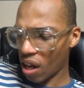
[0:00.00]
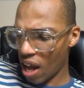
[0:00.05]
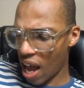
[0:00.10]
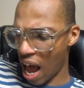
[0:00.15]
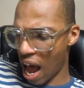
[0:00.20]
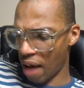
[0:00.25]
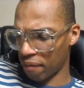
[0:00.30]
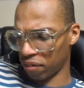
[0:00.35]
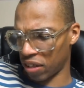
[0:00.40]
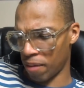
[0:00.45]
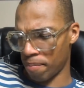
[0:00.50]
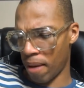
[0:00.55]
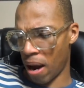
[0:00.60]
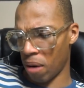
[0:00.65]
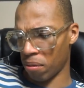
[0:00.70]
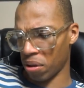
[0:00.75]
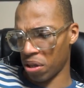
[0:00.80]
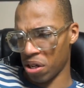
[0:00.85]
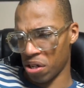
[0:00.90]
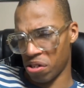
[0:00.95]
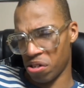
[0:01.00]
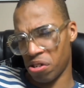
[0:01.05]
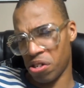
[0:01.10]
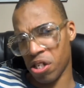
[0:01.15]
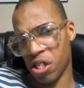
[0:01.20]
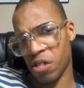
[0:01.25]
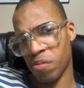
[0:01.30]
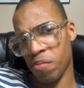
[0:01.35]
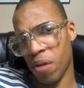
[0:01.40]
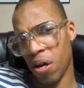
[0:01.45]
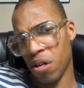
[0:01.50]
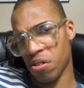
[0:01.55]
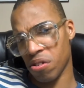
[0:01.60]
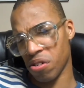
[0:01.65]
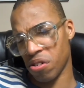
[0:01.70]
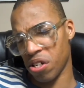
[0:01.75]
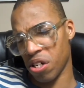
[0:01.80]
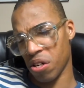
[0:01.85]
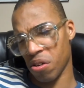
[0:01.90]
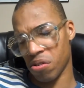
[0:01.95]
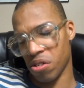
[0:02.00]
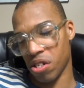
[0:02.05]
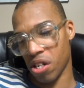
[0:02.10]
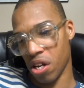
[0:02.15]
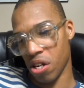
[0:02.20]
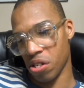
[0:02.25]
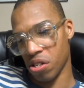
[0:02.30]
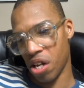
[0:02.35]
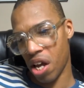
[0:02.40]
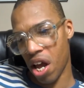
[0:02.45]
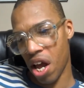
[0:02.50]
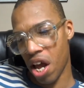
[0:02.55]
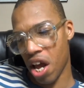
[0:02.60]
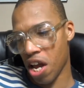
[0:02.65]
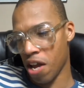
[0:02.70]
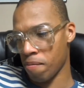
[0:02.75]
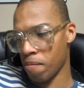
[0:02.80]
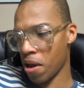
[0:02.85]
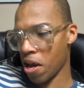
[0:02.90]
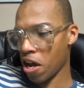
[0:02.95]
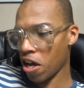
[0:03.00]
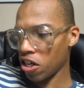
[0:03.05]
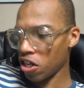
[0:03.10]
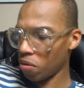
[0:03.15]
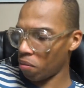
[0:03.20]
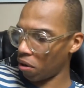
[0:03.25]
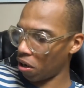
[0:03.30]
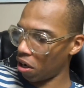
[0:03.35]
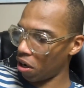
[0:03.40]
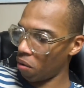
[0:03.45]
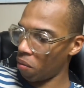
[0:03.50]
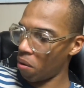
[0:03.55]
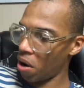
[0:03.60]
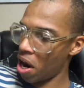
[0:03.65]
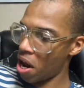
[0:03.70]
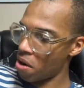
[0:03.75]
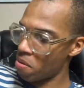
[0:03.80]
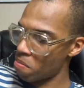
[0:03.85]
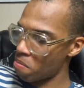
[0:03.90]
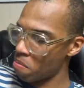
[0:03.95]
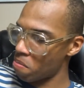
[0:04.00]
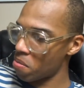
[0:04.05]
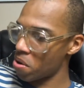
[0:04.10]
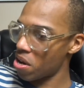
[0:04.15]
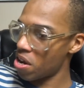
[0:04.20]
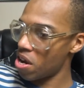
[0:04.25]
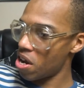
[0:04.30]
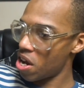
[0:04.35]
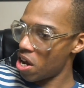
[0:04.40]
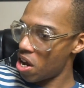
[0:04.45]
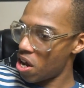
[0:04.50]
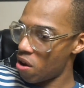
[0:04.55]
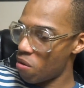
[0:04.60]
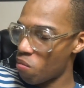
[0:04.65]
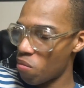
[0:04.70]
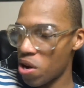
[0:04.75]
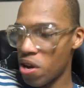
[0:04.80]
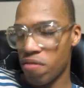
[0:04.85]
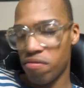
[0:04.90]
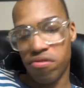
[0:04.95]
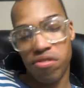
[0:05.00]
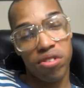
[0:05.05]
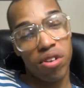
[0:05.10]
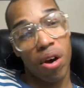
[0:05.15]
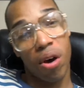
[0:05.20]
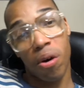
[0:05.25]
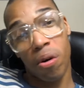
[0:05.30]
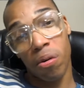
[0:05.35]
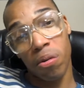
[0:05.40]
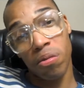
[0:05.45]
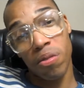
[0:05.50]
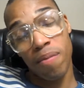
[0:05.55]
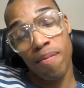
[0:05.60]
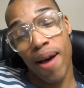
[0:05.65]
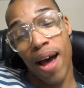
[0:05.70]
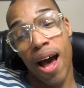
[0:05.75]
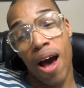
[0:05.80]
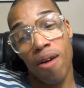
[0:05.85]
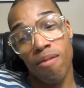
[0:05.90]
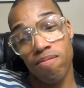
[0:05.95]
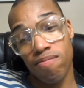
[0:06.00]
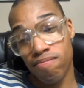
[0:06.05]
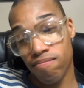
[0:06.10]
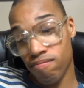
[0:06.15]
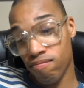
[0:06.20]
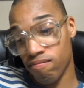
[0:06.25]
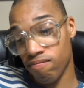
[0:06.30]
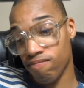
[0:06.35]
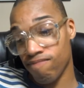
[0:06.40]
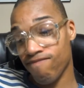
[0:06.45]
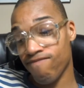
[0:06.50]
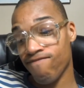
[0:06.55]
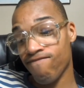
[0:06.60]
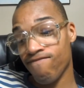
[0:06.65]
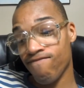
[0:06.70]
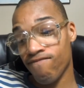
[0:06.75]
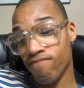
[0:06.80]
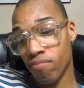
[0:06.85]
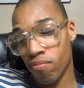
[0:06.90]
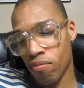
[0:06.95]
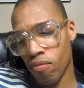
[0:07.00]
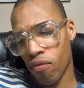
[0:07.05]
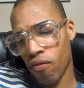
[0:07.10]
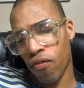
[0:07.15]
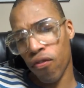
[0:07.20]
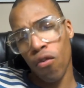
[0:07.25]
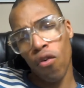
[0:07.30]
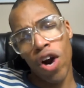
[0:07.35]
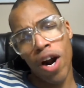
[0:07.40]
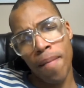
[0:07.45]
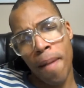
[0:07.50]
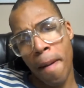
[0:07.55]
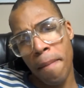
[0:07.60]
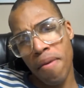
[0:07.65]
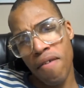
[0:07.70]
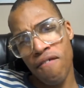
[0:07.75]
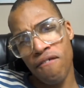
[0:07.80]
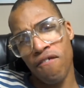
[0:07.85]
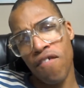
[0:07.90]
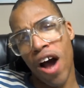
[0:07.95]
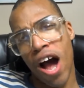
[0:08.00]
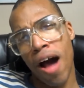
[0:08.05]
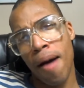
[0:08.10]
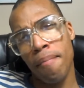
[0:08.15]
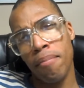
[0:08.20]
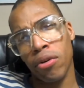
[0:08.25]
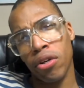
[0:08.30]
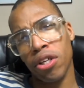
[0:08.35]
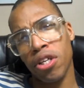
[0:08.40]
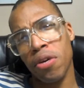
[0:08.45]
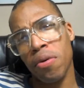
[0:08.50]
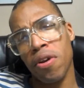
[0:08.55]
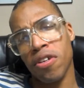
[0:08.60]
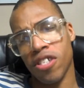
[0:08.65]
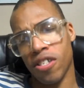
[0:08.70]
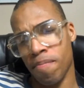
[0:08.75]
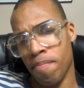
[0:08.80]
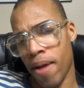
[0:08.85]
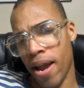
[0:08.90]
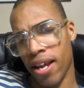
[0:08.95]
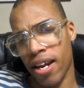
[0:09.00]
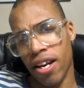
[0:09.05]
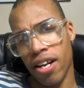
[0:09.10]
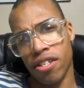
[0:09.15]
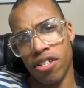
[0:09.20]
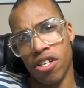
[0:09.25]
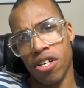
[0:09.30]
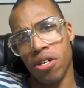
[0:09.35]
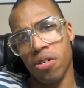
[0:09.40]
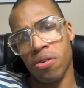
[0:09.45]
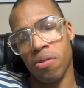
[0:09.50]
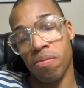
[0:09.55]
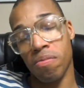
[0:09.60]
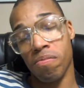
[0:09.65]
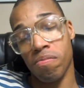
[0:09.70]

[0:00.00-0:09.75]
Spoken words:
After about a good 6 months, Nintendo says, hey man, you want to know what? We've sold about 4 to maybe 5 million units of Bayonetta 2.